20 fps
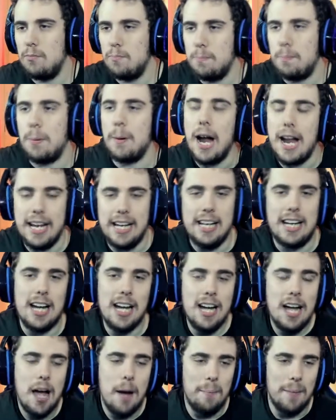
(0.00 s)
break
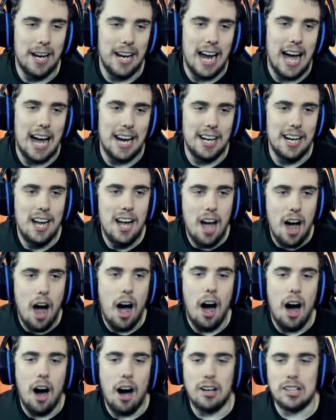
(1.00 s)
Milan
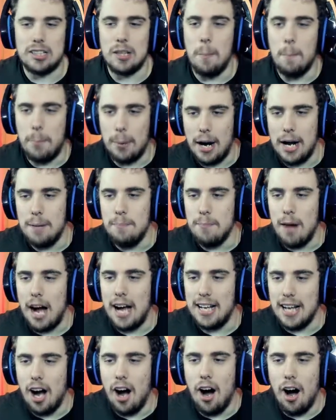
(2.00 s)
hearts and break
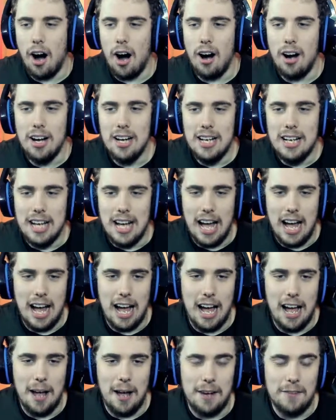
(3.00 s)
my heart
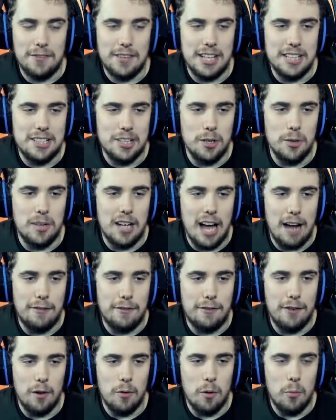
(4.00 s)
if they do get
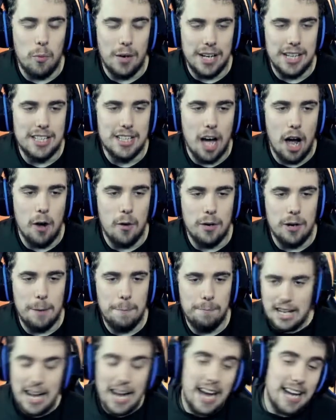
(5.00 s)
through and we don't.
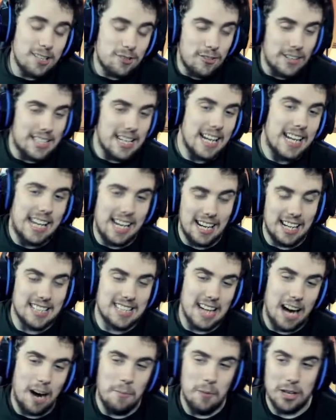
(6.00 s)
It is ridiculous
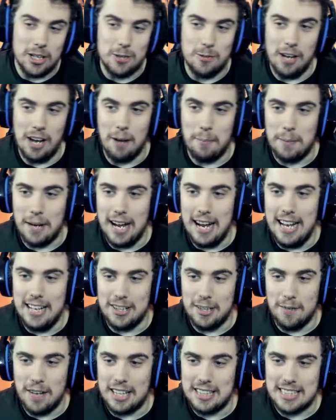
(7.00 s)
how much we have played
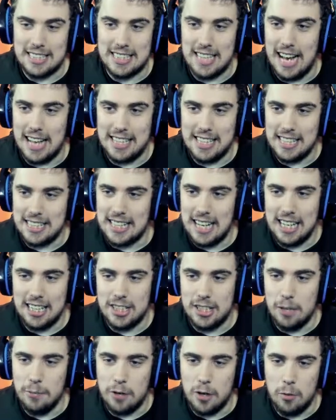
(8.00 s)
them. As I said, the Italian
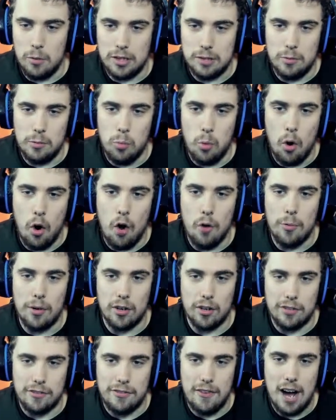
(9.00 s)
Super Cup, which we won, we
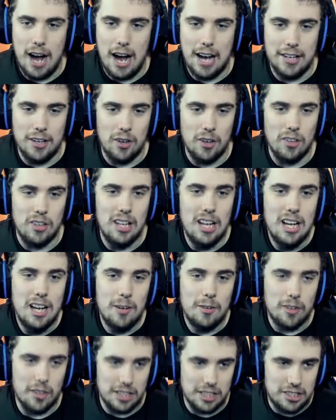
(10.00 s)
got the final,
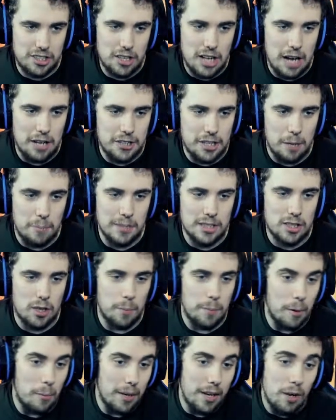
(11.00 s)
got the Champions
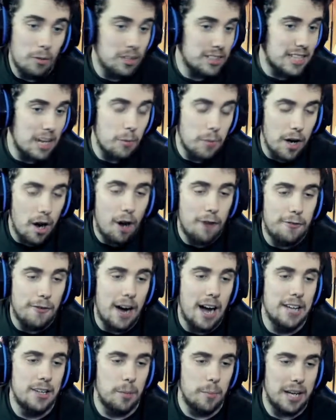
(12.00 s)
Cup, and we are
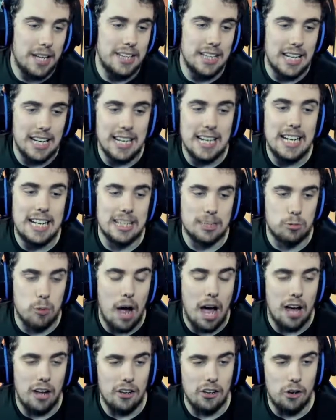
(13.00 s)
fighting them in the league as
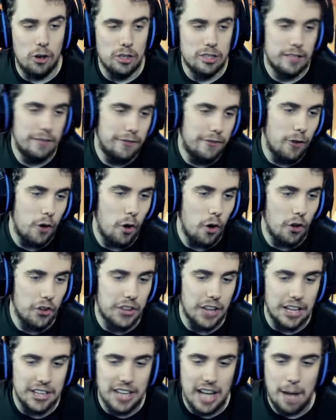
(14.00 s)
well, us in fourth,
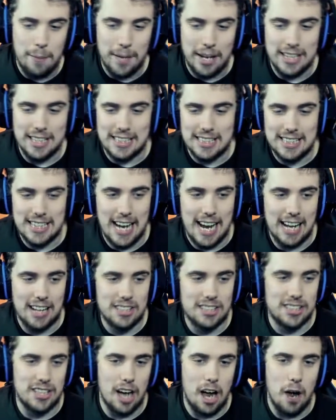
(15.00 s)
them in
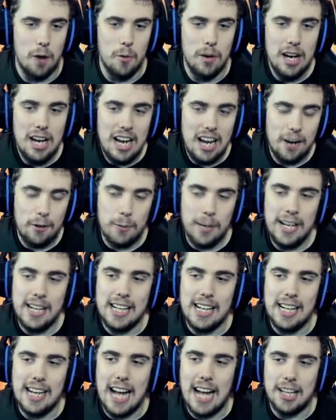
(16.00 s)
sixth. So if we
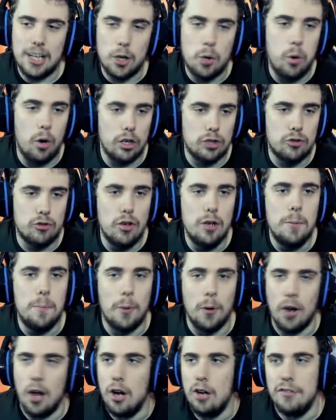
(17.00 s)
can get the
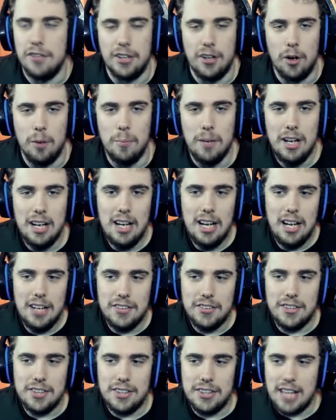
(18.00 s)
quadruple over them,
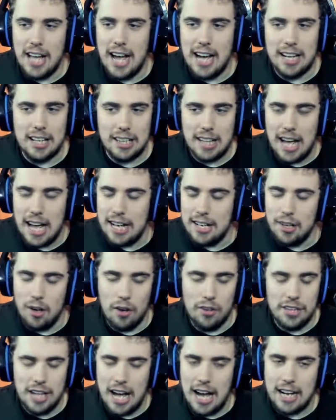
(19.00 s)
we're
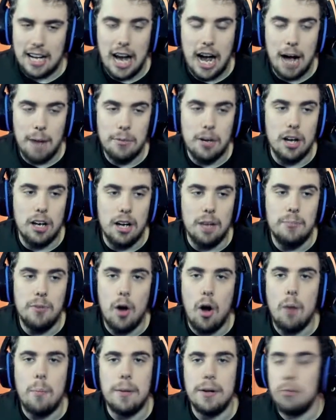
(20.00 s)
not going
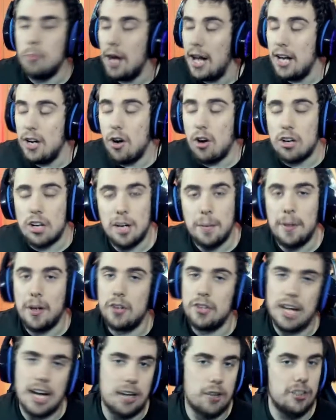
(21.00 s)
to be
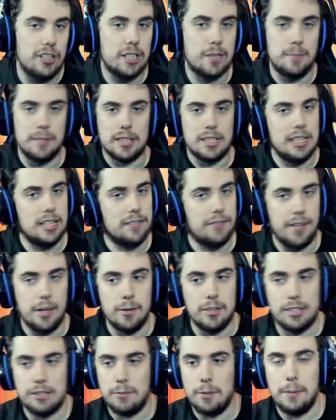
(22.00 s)
on their Christmas list,
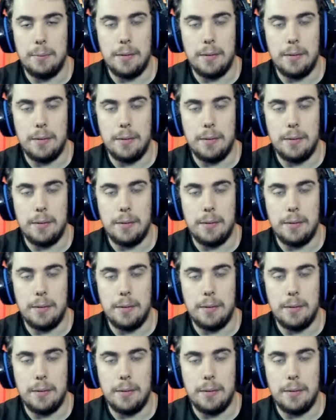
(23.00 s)
viewers, if we